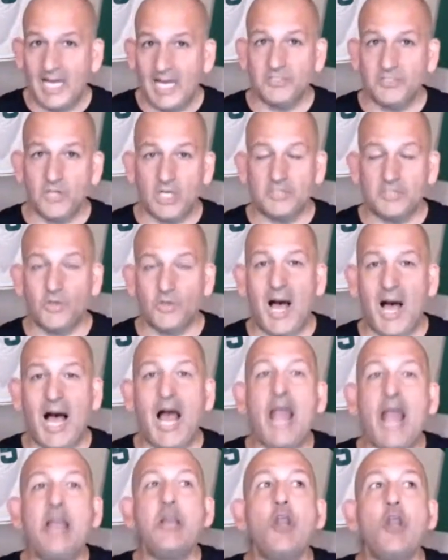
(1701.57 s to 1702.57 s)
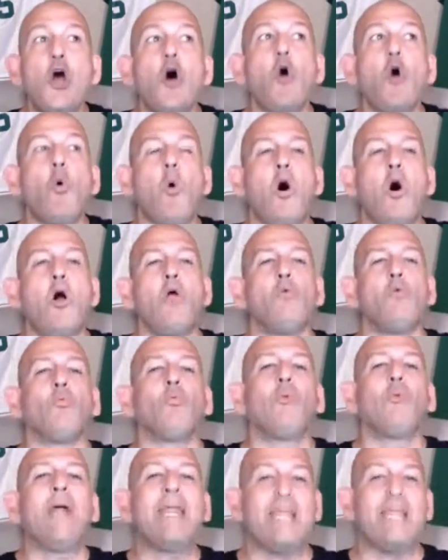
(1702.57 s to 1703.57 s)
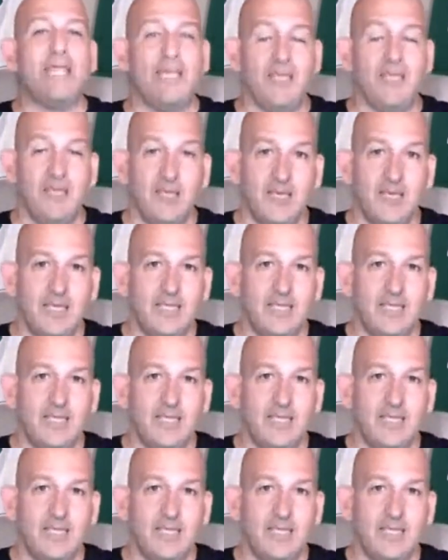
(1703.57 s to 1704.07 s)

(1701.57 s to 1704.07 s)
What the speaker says: So I know already